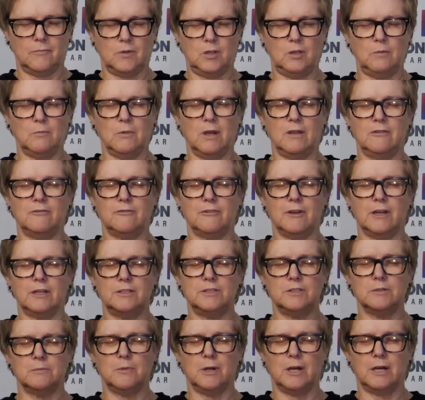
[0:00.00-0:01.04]
You might
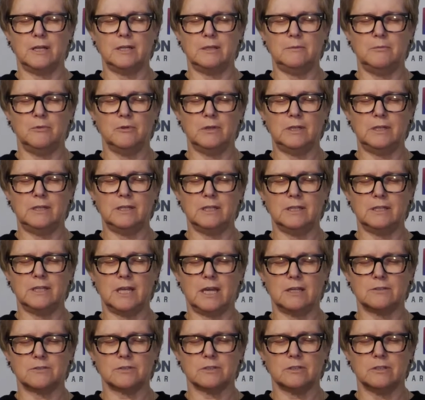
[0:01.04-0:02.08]
find your body breathing
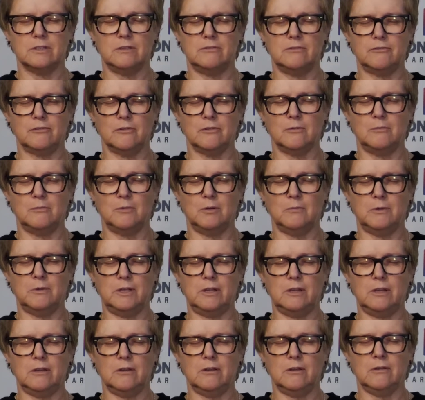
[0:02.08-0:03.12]
naturally for a
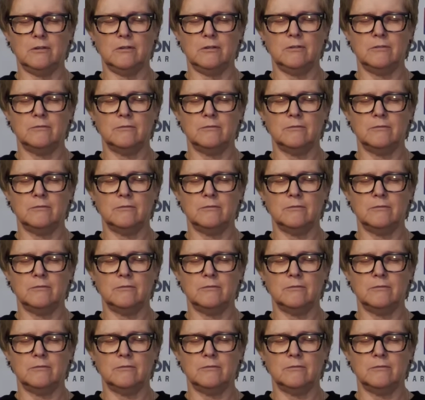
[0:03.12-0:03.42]
moment here.